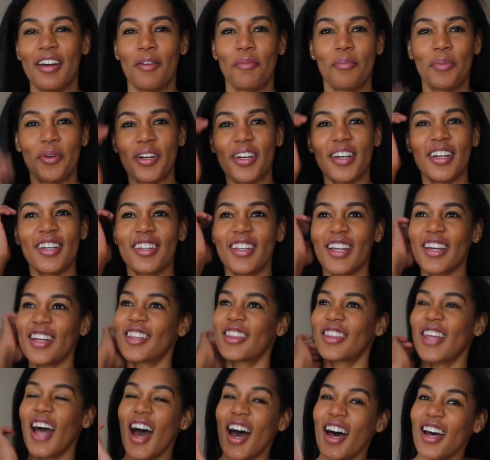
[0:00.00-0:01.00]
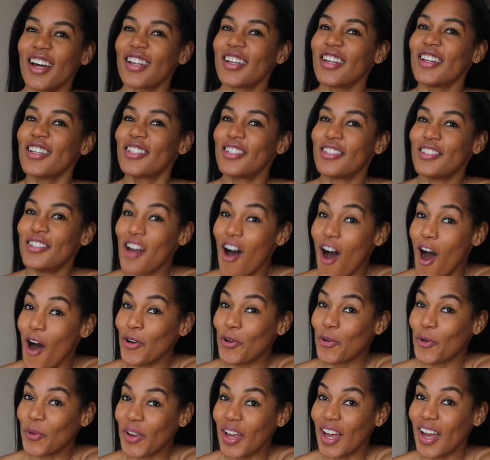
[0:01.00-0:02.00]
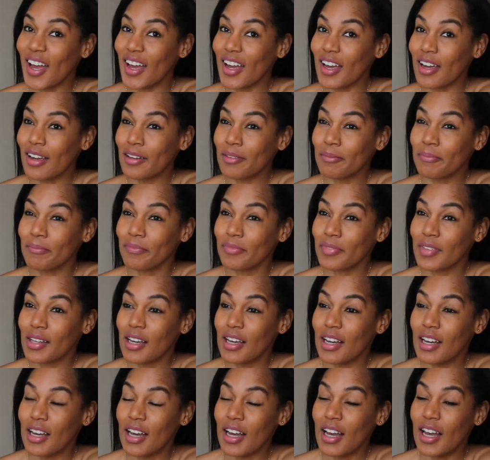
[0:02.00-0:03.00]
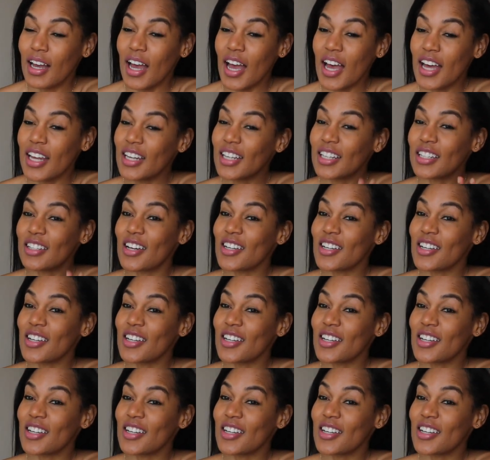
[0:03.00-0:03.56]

But like, that is not okay. And it